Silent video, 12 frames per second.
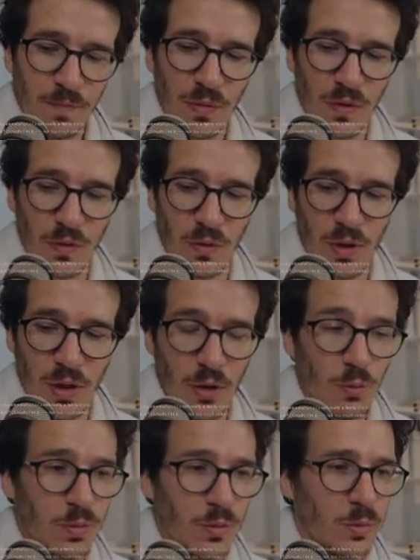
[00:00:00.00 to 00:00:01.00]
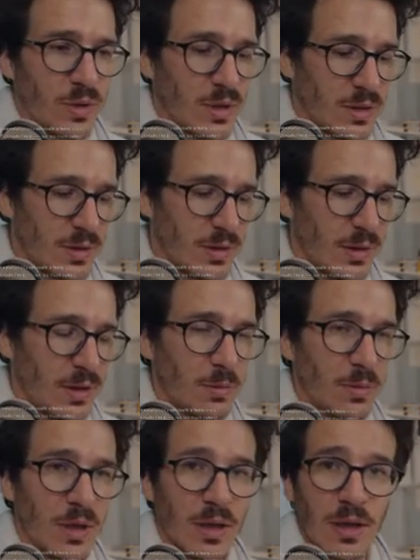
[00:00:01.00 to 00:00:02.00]
So I hope nobody is
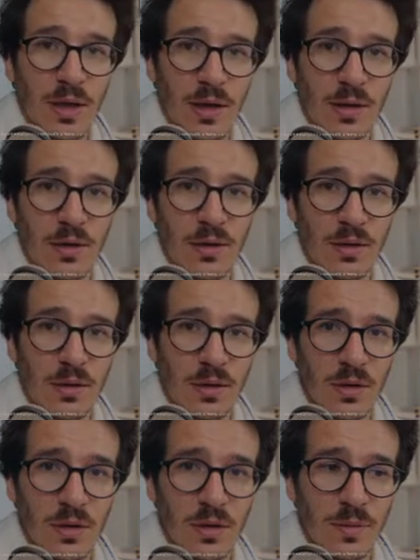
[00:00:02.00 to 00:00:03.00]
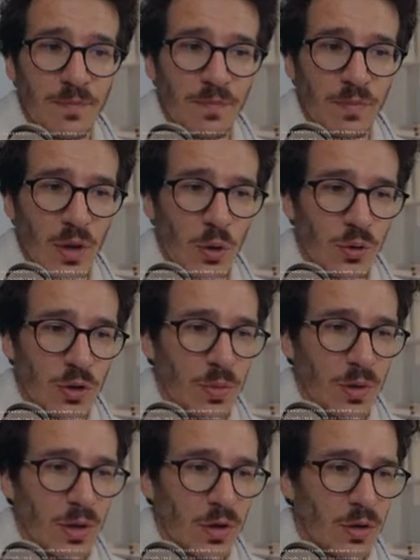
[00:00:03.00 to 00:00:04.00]
stealing my um,
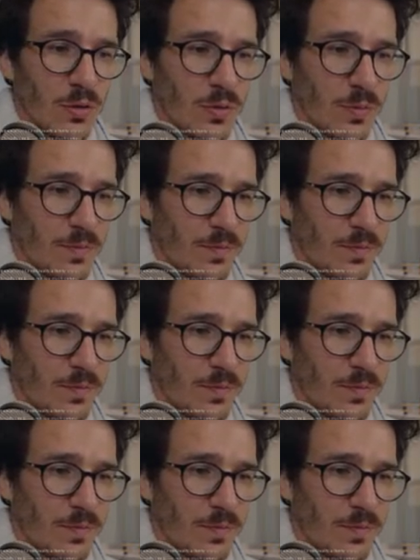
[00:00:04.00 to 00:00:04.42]
OTP code.